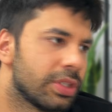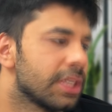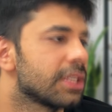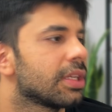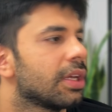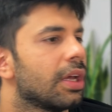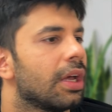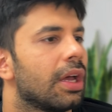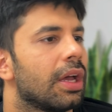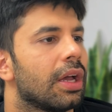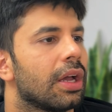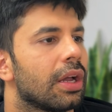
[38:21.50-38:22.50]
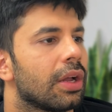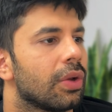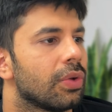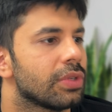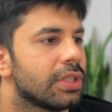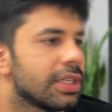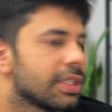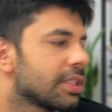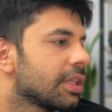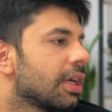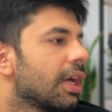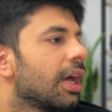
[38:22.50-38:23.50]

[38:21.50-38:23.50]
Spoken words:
this. Close this.